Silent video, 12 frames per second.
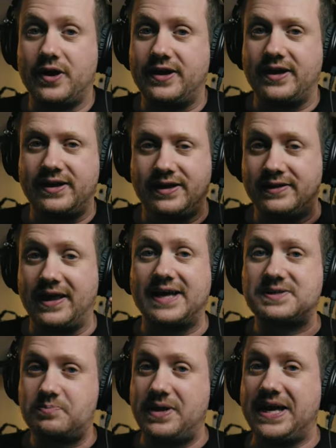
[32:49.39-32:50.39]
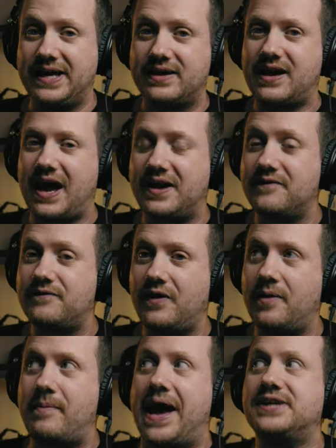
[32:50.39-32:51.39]
One, it lets me kind
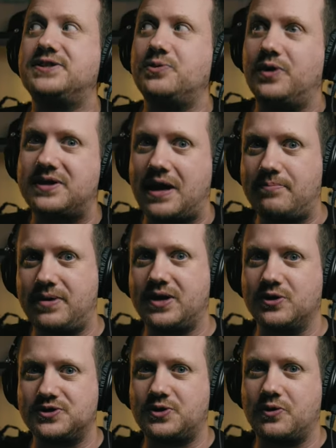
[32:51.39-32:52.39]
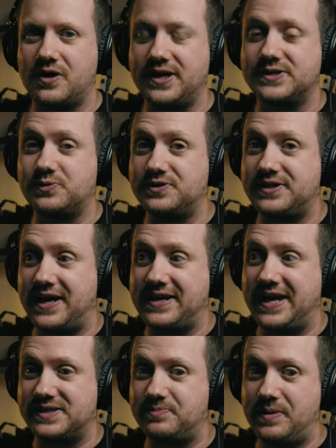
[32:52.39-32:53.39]
of imagine what that bigger story is, which
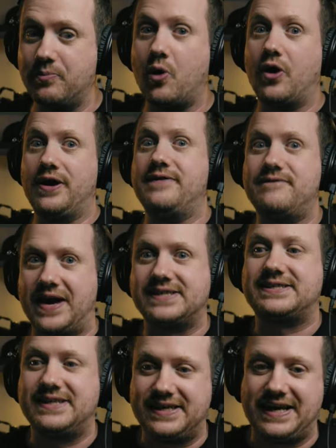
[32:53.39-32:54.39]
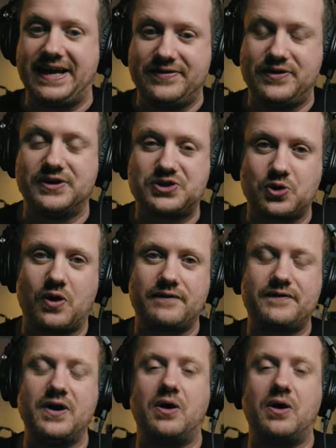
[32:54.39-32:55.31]
then gets me more invested in the short